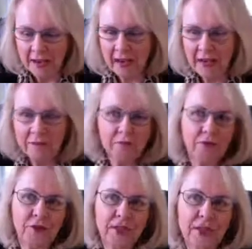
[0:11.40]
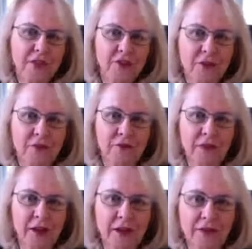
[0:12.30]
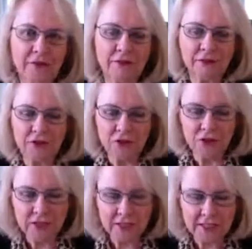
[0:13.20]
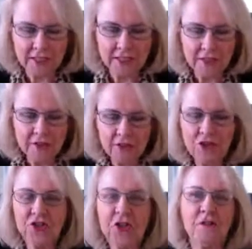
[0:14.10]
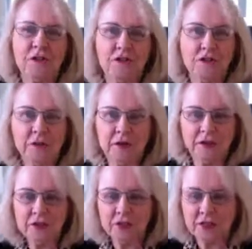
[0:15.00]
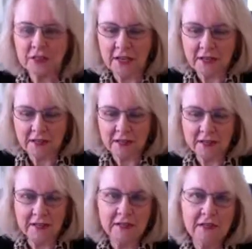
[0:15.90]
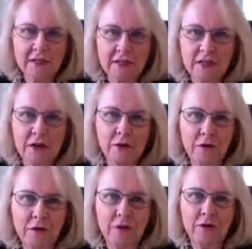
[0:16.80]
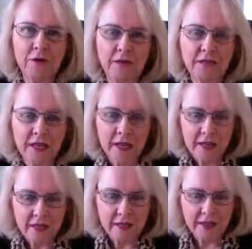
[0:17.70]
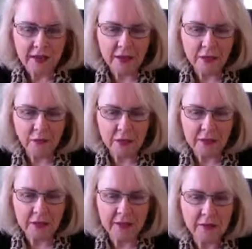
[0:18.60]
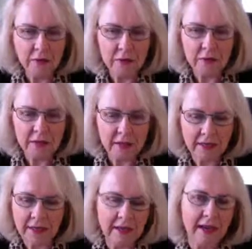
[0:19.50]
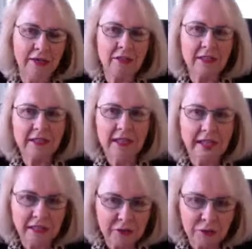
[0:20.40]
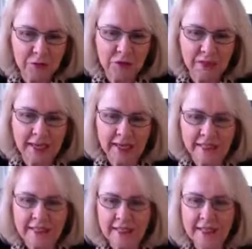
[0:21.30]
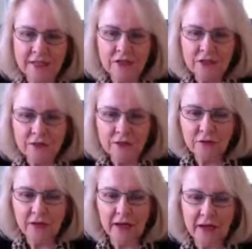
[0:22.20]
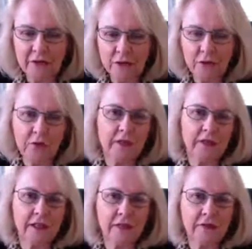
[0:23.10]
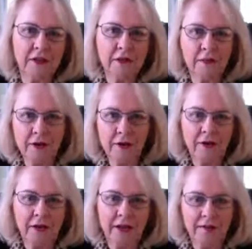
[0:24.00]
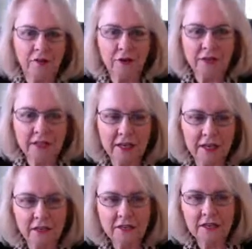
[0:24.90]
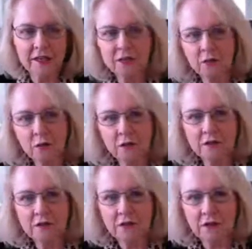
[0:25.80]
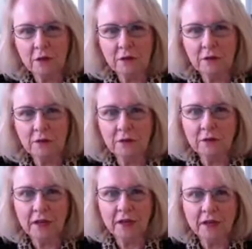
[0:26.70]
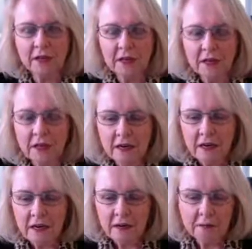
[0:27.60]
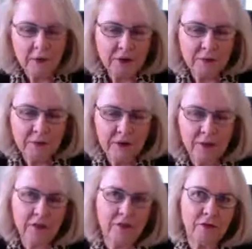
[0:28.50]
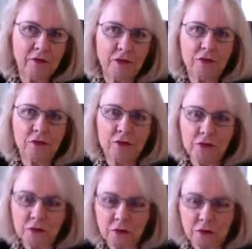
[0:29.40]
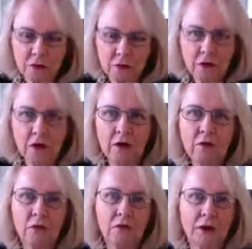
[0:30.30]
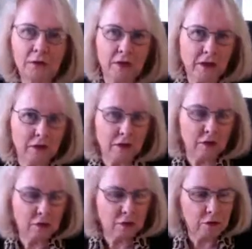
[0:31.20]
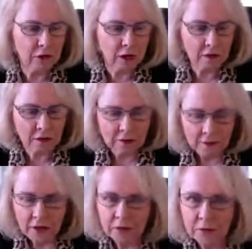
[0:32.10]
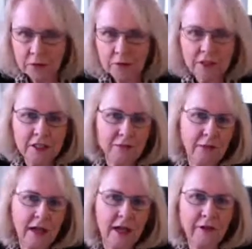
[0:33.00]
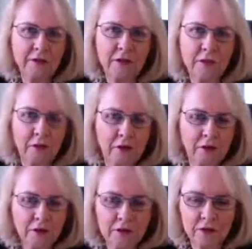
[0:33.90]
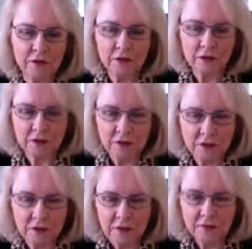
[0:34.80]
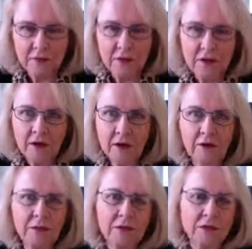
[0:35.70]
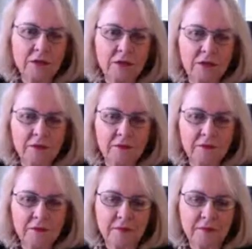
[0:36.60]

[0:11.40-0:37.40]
I'm looking at chapter 5, just to share with you messages. I think it is so important that we as women, and actually as any human, get, so that we can live a better life for ourselves, as well as so that we can provide a much better life for those who are around us, those who are our employees, perhaps, our partners, our vendors, our peers.